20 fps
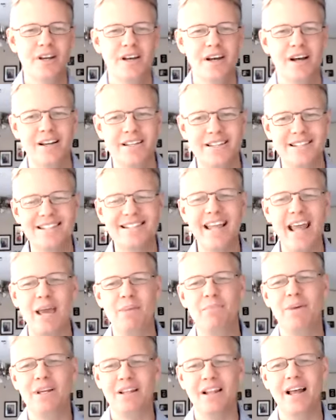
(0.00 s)
a
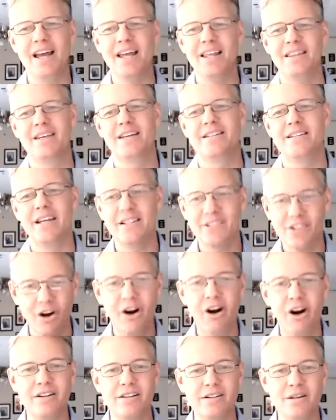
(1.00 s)
statement like this, it's
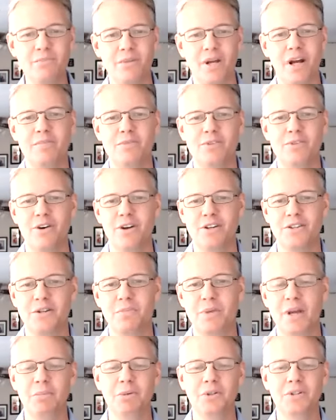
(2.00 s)
hard sometimes for us to
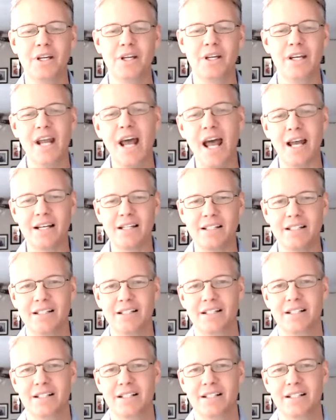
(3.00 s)
be able to connect.